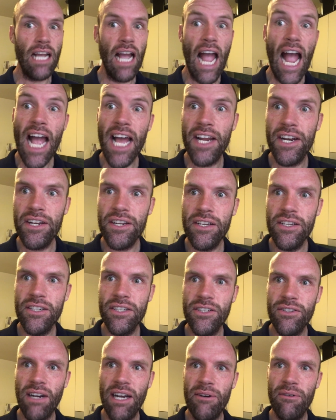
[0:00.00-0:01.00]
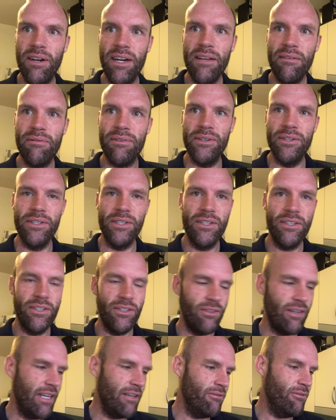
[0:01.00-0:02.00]
And great running food,
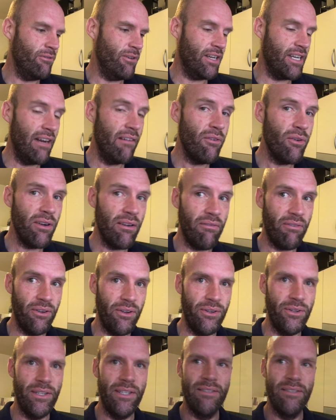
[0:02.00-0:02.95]
great recovery food.